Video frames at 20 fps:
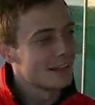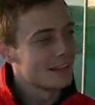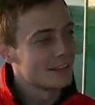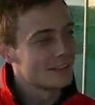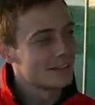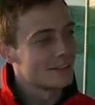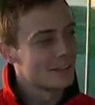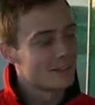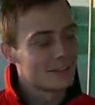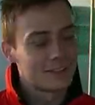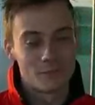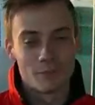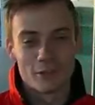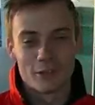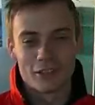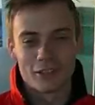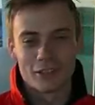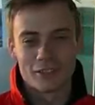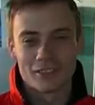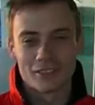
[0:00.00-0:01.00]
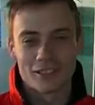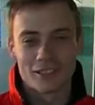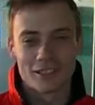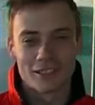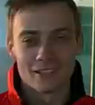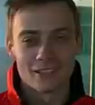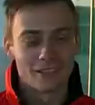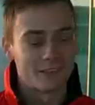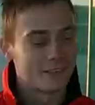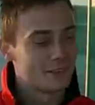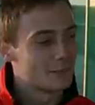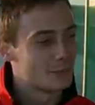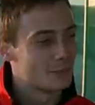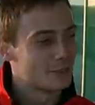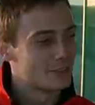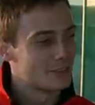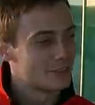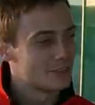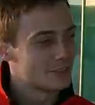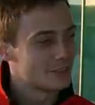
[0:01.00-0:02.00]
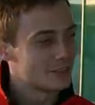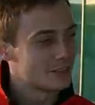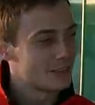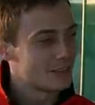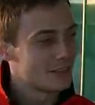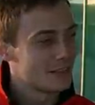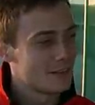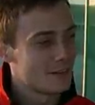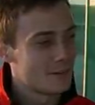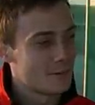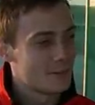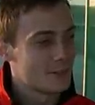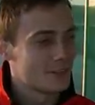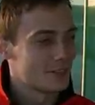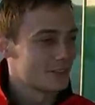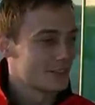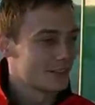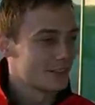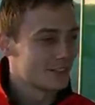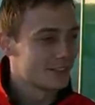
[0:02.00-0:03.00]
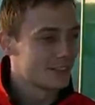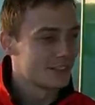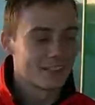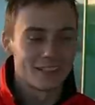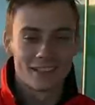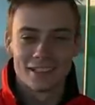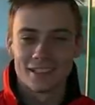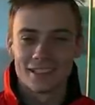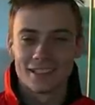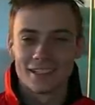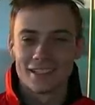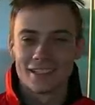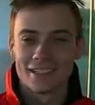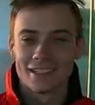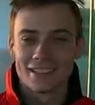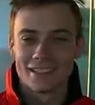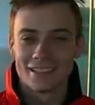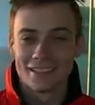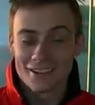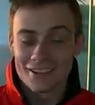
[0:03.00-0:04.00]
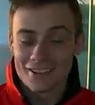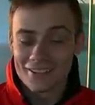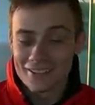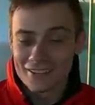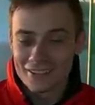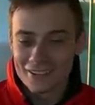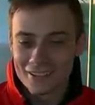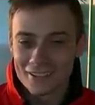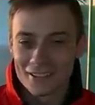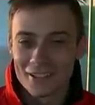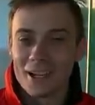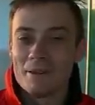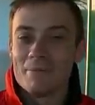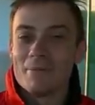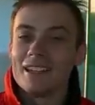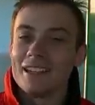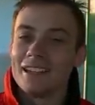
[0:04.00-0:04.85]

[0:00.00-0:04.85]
and uh, experienced, and you know, it's always. Uh... No, I